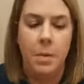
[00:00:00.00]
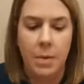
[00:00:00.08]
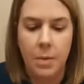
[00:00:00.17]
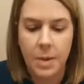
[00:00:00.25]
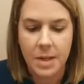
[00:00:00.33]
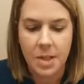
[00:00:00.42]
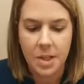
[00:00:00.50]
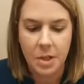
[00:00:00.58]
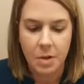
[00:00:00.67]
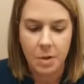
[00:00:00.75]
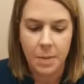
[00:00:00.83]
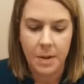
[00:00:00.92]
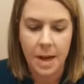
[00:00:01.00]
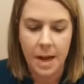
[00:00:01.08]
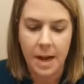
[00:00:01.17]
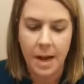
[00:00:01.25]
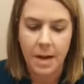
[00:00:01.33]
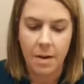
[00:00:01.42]
going to
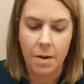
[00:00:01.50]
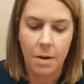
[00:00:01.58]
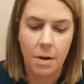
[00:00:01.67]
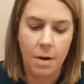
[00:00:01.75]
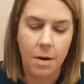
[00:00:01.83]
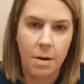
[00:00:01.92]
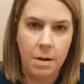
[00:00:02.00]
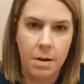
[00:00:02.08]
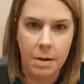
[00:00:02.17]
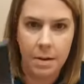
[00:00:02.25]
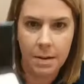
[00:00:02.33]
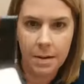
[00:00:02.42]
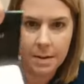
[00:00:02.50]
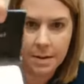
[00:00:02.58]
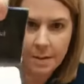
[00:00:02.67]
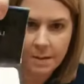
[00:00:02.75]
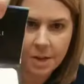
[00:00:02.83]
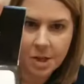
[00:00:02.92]
apply our
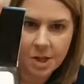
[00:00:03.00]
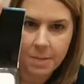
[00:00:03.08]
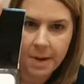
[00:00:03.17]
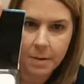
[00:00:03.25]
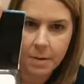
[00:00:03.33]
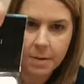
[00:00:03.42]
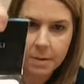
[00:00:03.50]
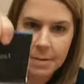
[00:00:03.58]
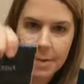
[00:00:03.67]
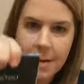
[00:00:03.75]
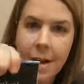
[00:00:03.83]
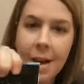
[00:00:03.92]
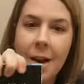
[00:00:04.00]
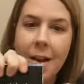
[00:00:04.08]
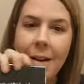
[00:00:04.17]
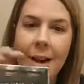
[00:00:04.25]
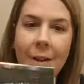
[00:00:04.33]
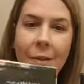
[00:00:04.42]
finishing powder.
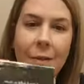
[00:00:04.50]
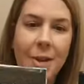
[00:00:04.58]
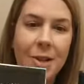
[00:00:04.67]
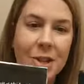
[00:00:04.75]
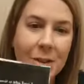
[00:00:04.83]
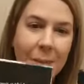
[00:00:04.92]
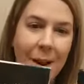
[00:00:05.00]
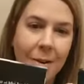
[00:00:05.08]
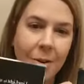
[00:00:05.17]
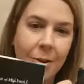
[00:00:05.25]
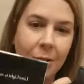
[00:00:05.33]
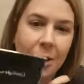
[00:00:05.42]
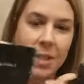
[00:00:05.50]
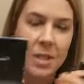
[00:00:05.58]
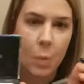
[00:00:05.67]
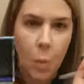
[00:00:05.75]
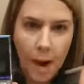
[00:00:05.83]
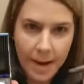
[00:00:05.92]
Okay, our finishing powder
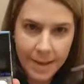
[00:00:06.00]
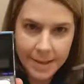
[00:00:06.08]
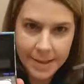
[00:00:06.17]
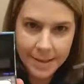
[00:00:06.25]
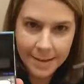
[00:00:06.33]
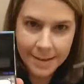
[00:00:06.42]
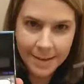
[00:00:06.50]
looks white.